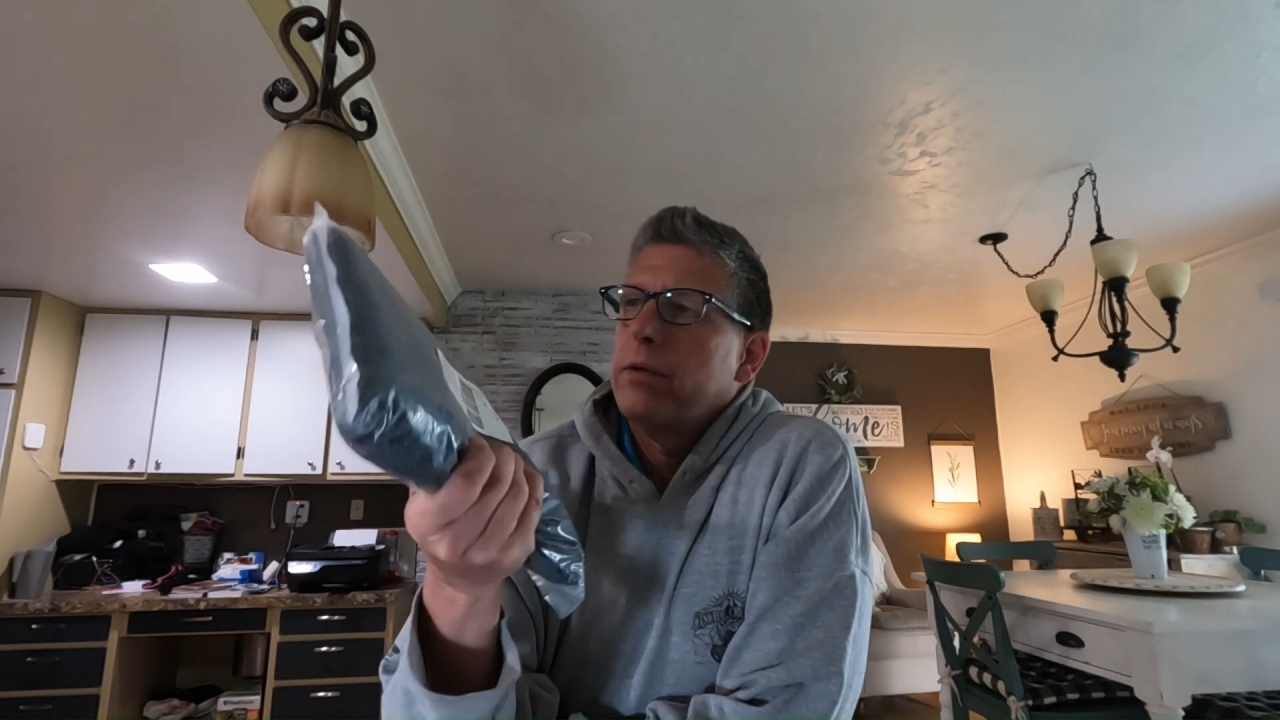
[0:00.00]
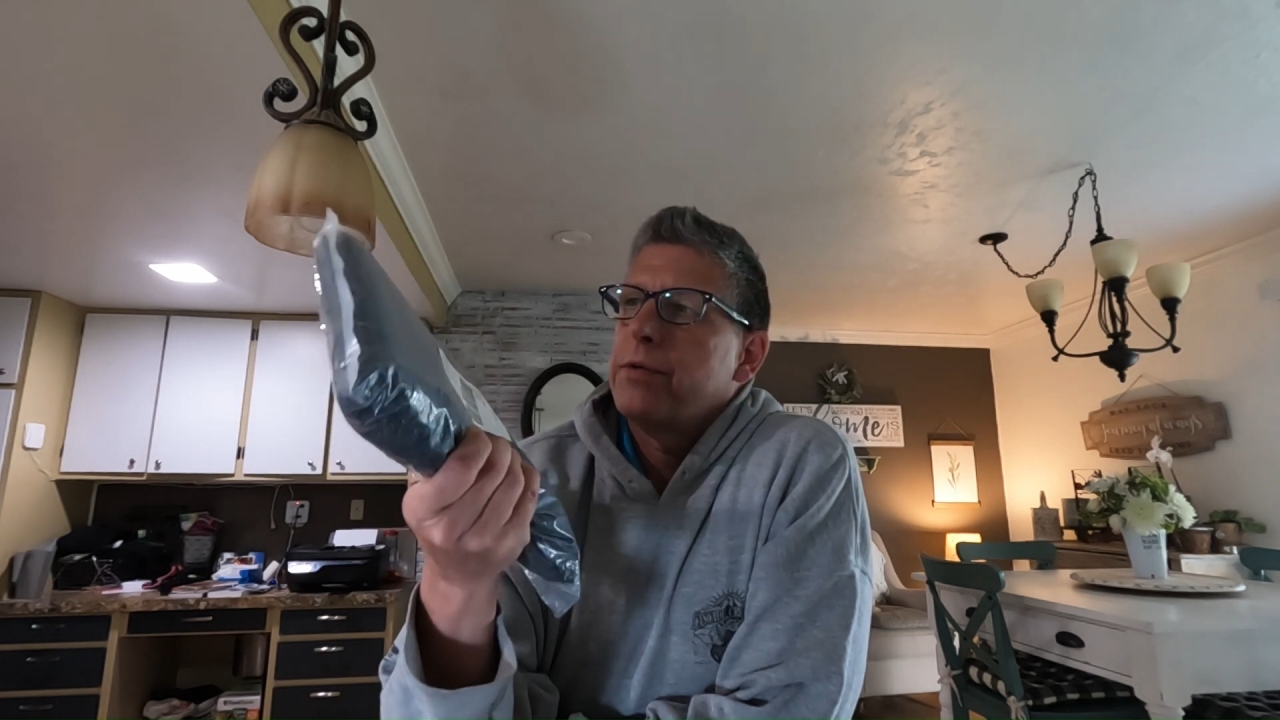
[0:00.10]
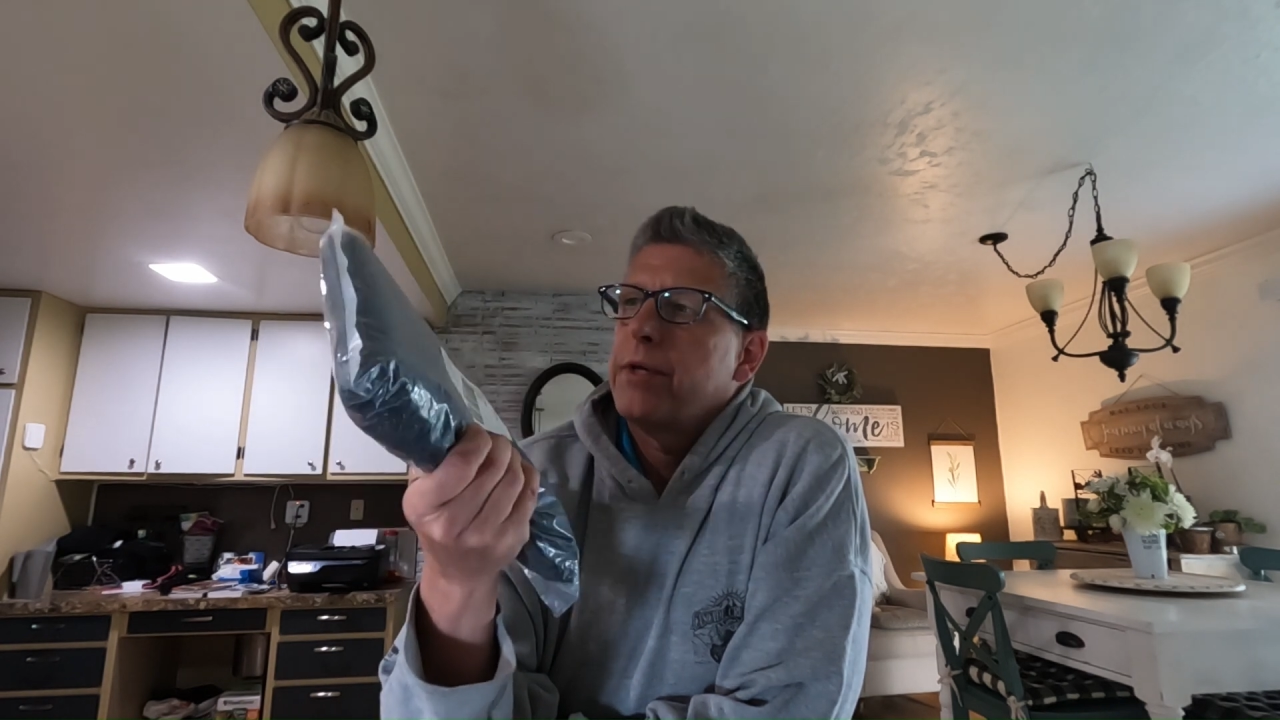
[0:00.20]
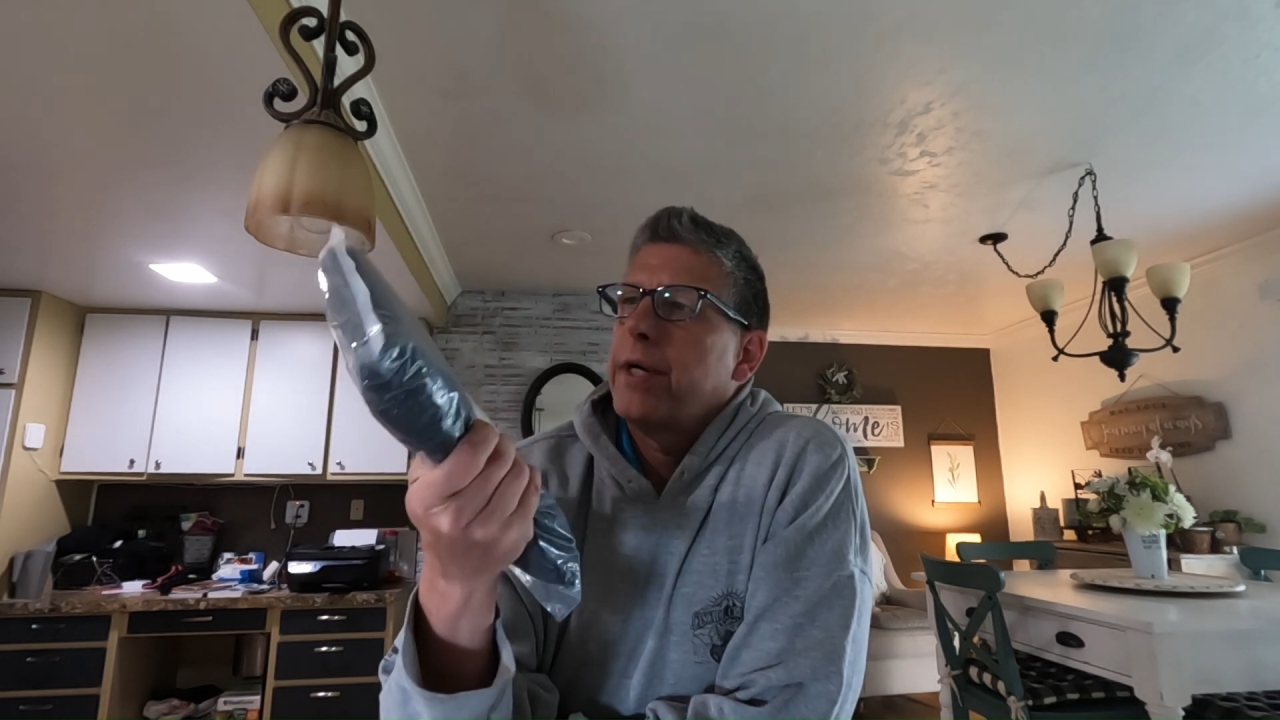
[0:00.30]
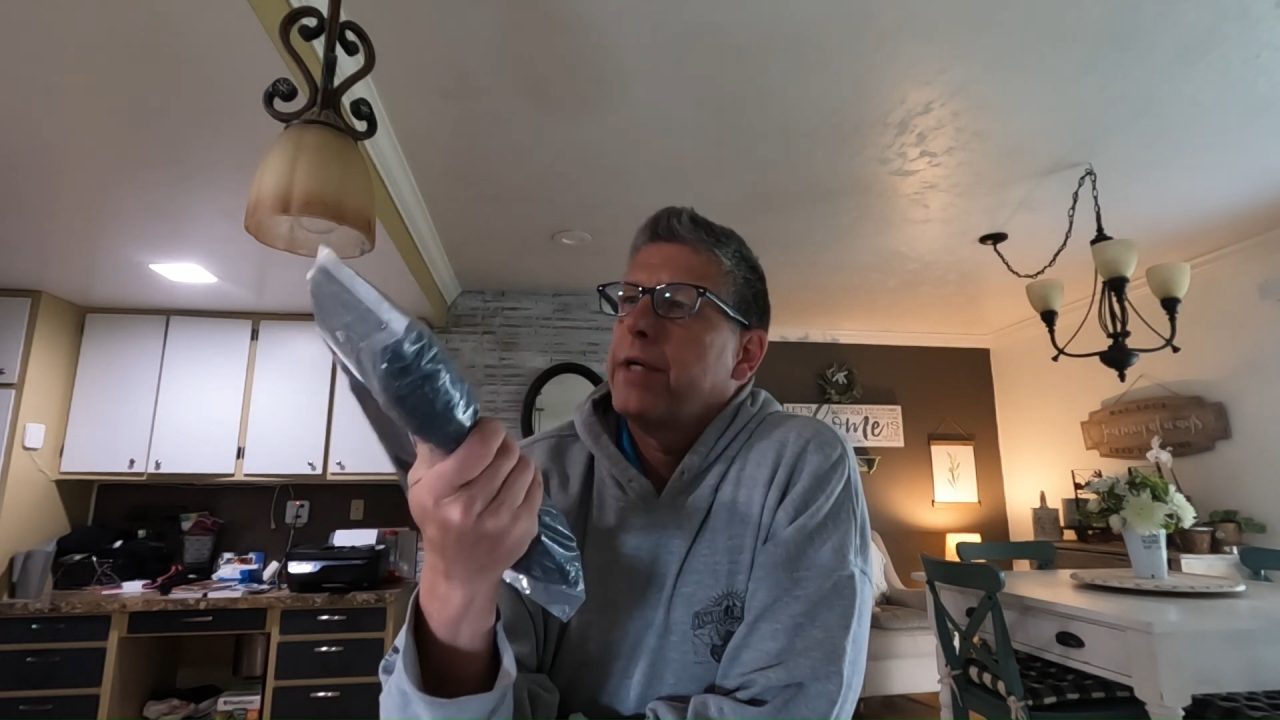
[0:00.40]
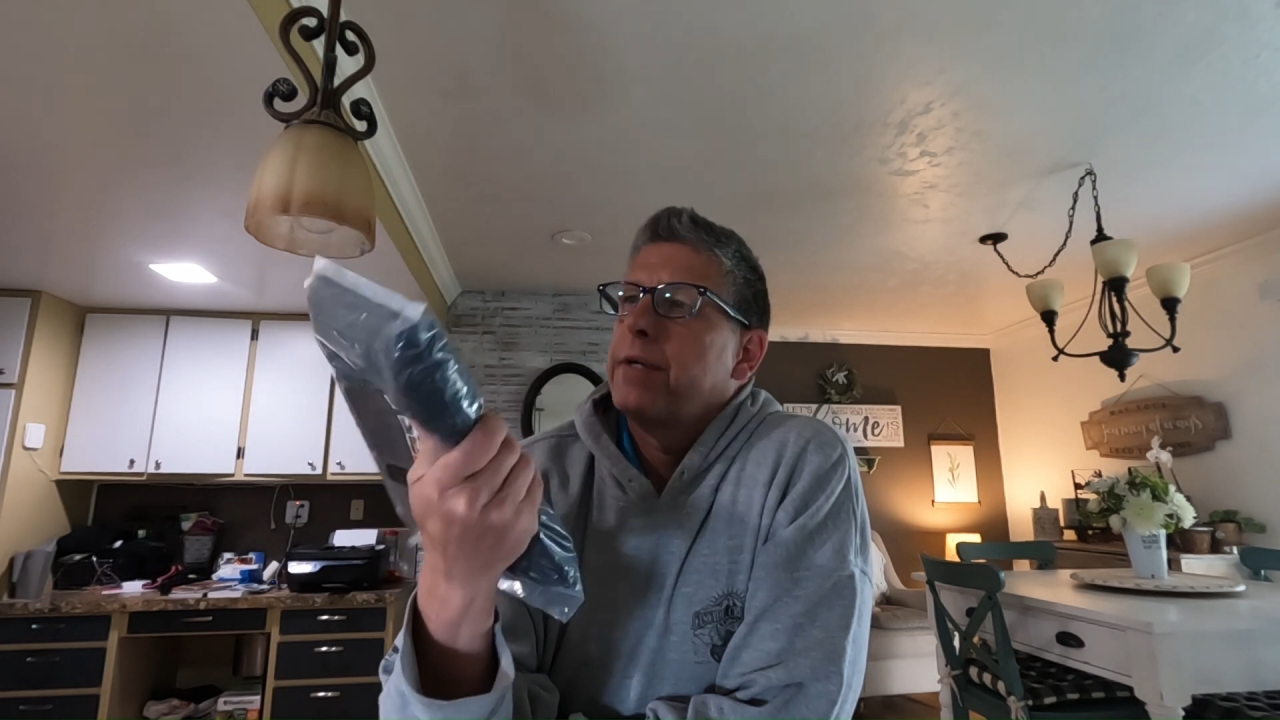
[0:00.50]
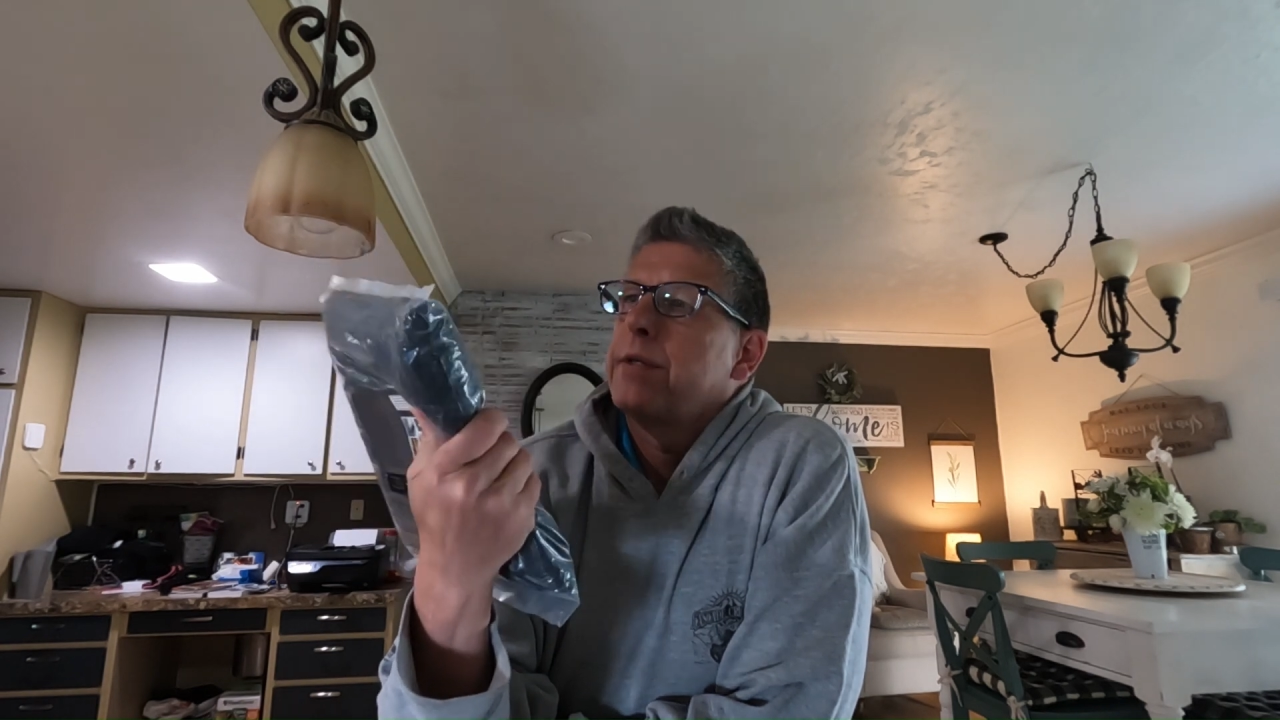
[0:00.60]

size